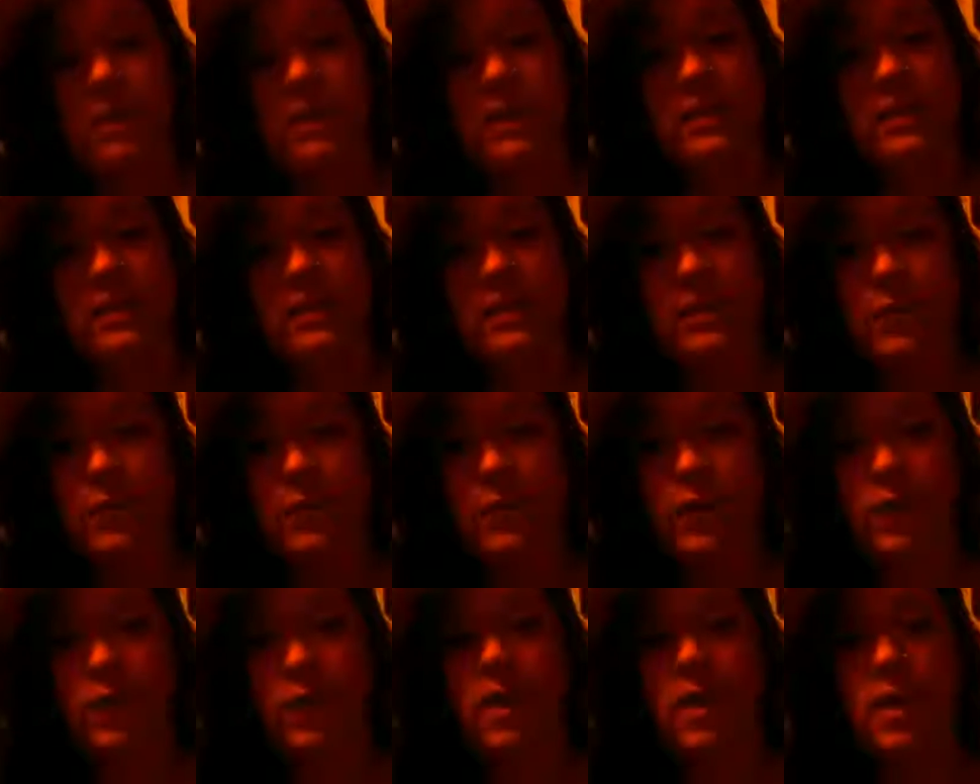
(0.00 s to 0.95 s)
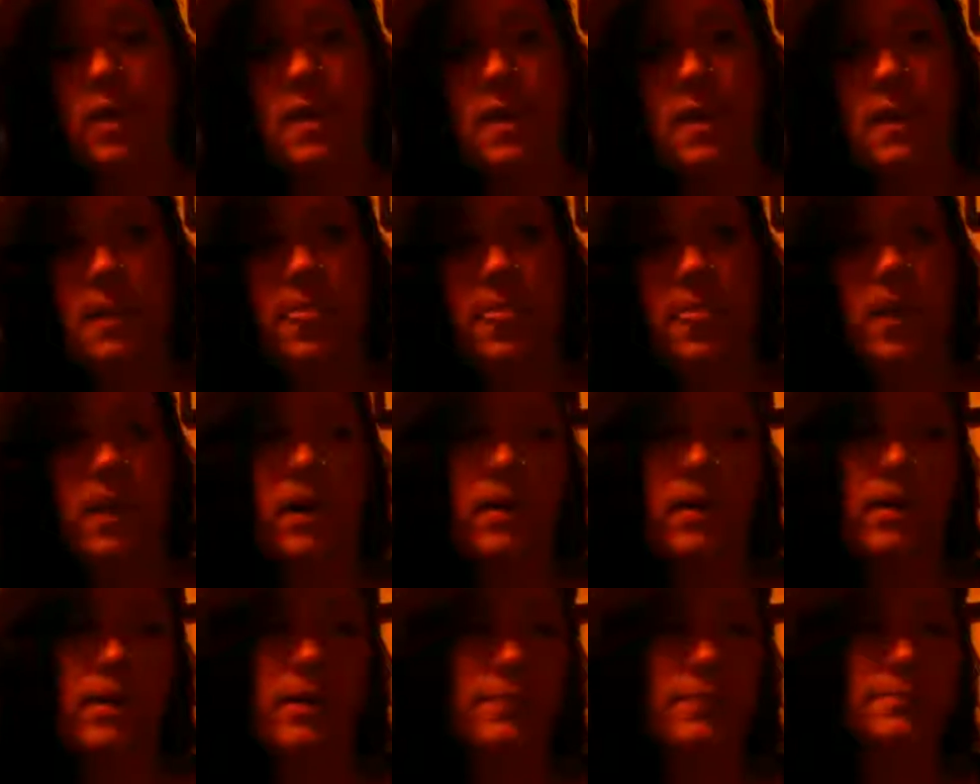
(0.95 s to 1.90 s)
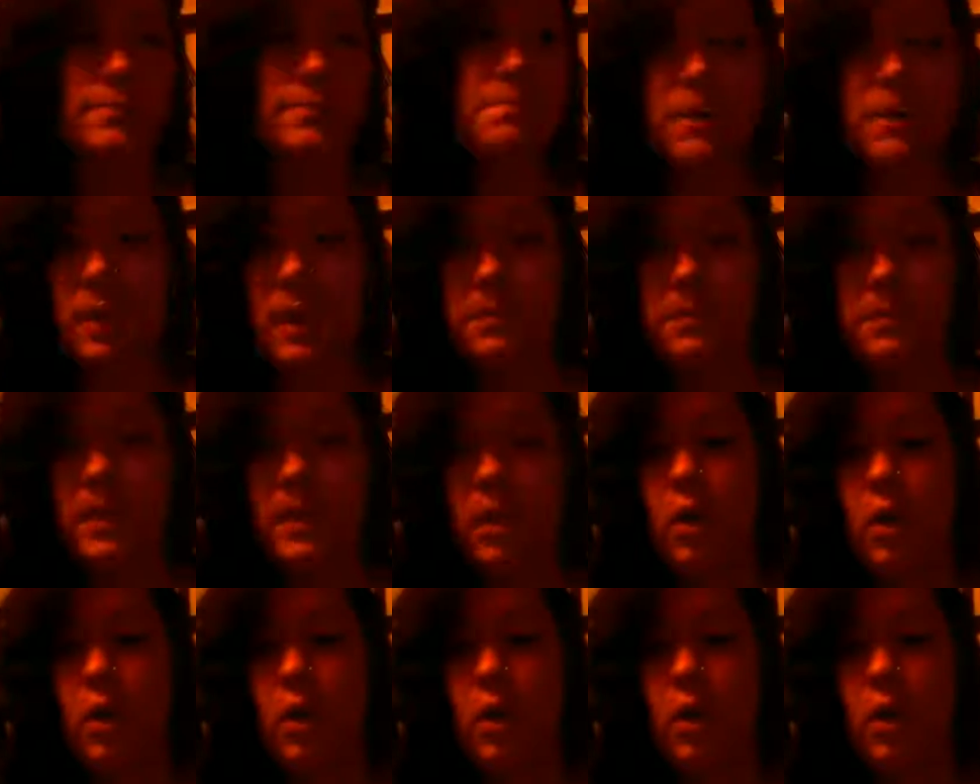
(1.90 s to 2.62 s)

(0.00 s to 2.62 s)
for parents who might be